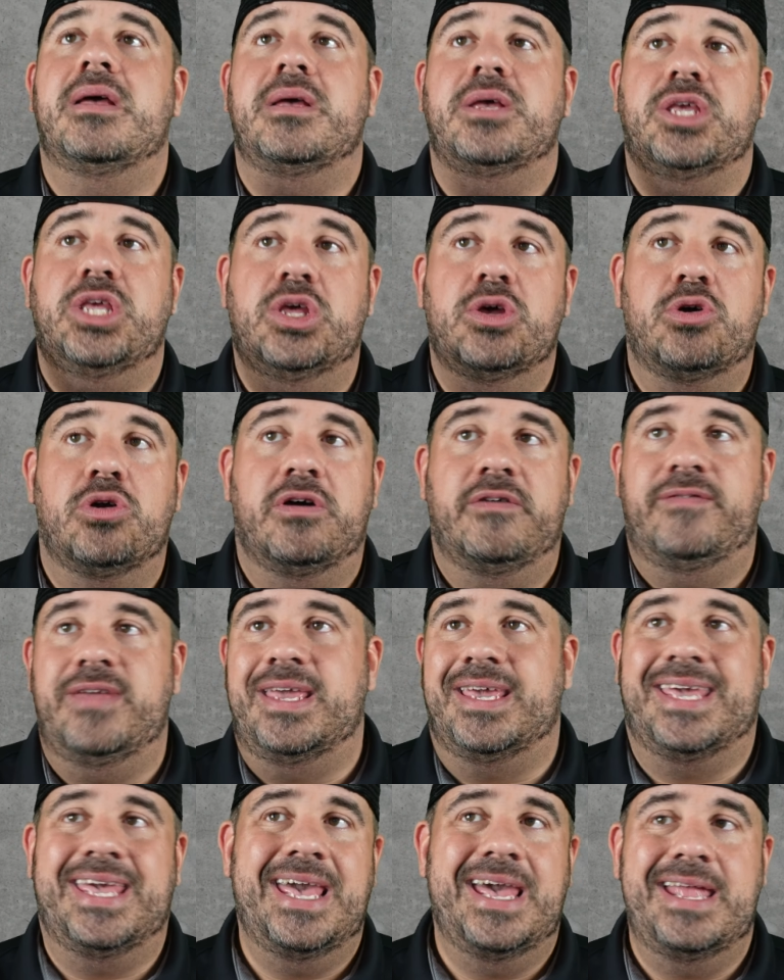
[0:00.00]

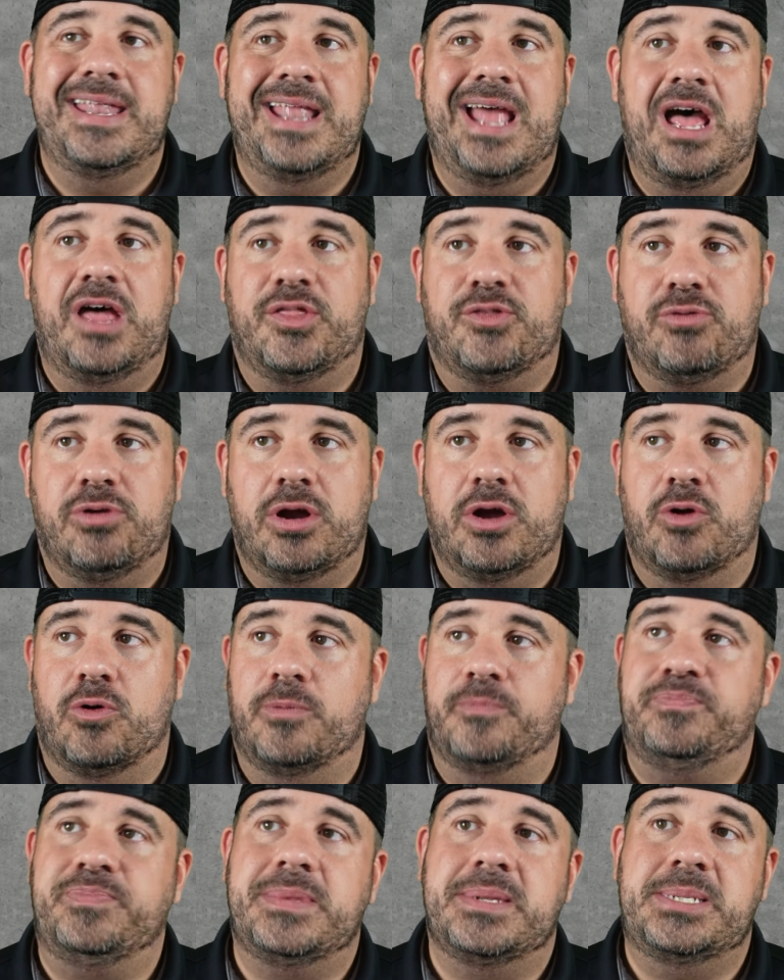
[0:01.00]
UNLV cannot throw.
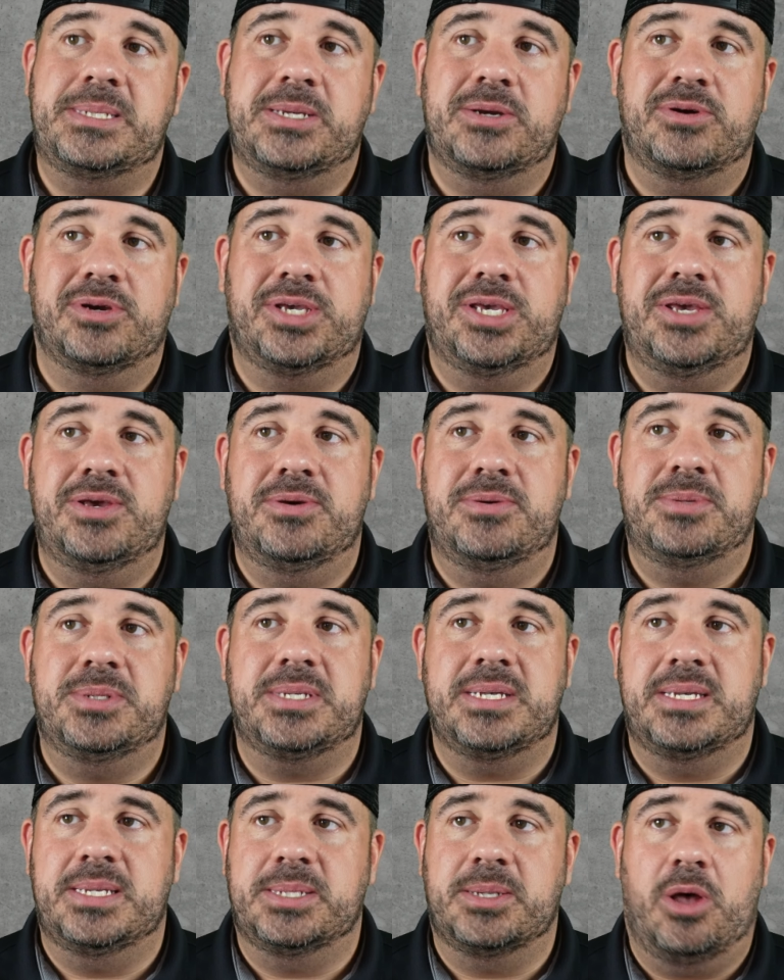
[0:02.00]
Syracuse
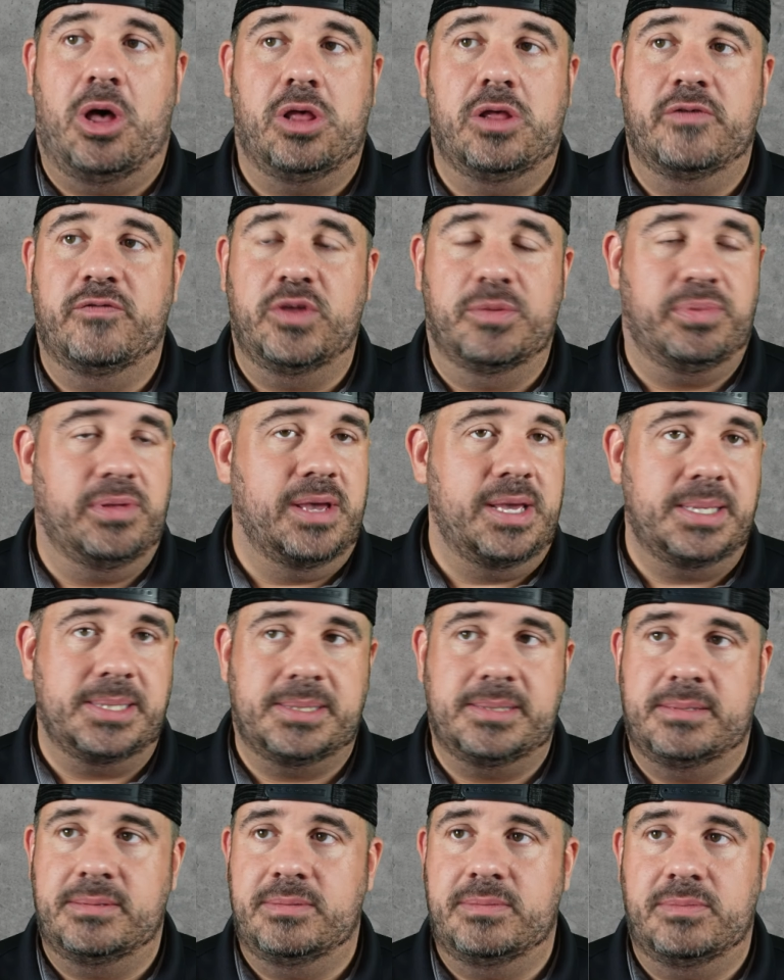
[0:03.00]
is all over the
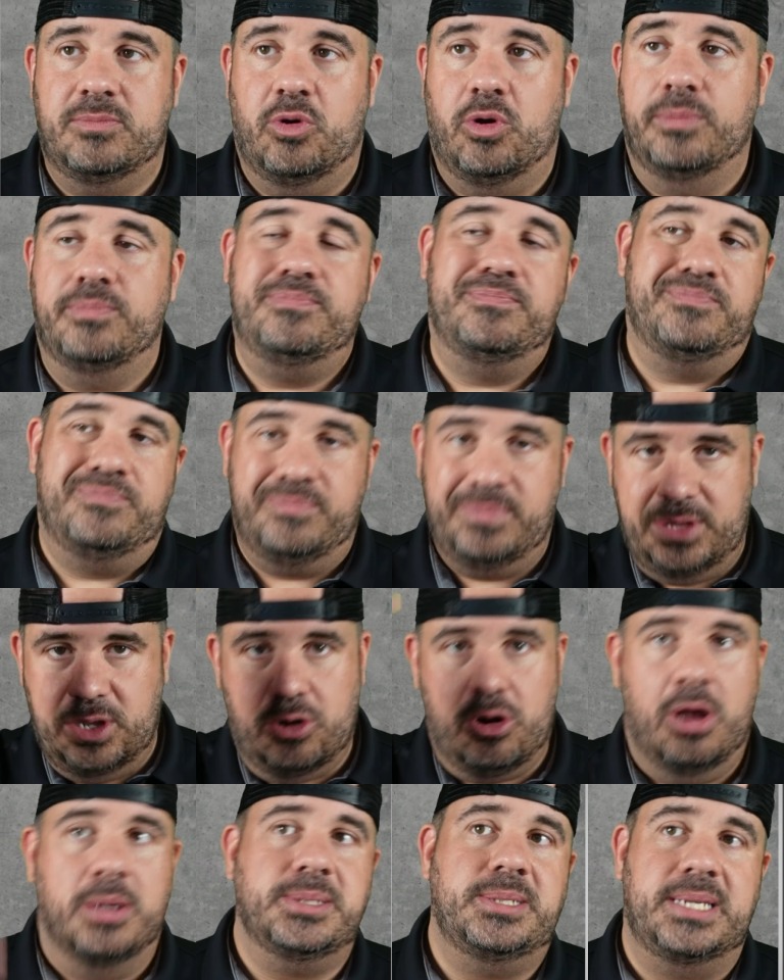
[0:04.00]
place. Well, they're
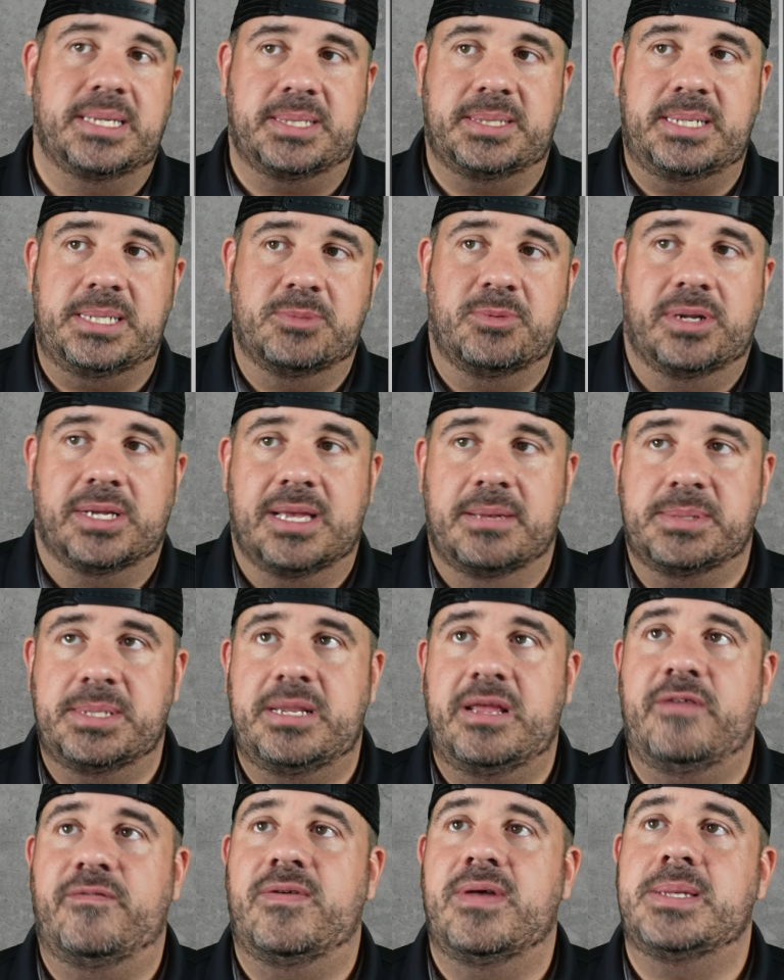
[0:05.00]
all 60s when it comes to
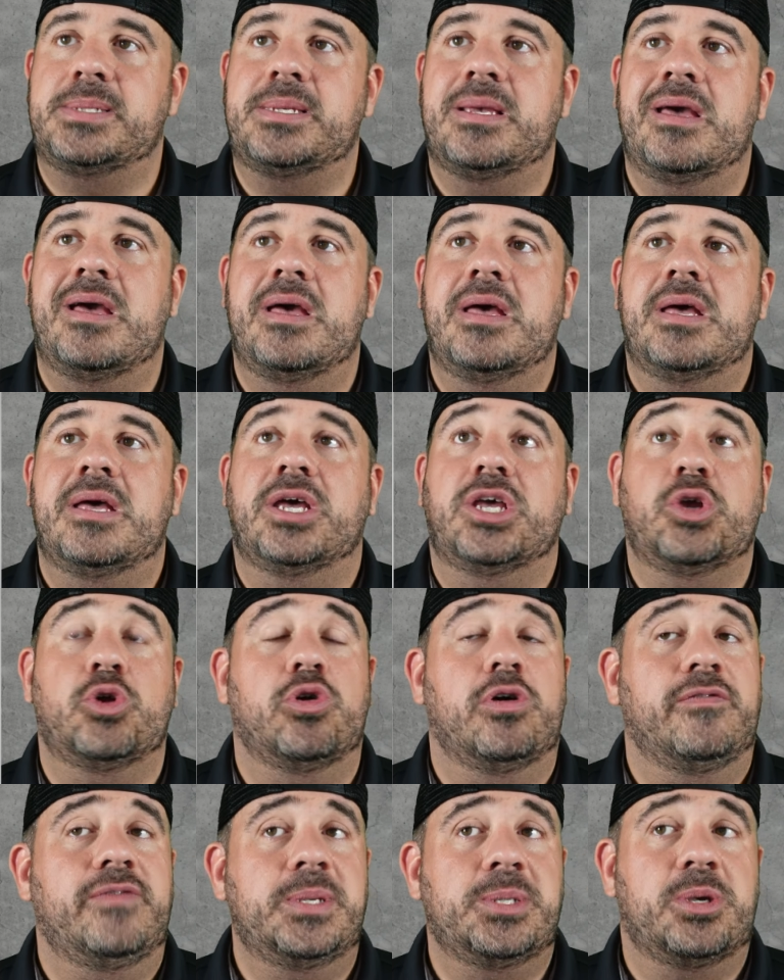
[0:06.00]
defense.
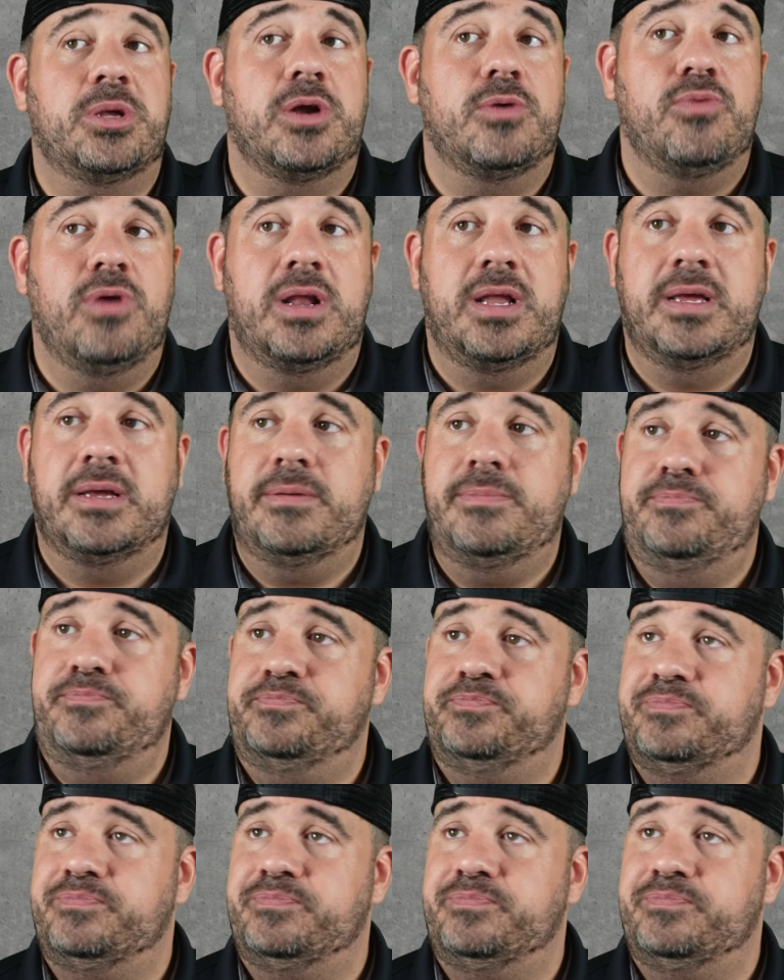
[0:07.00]
UNLV is good at running.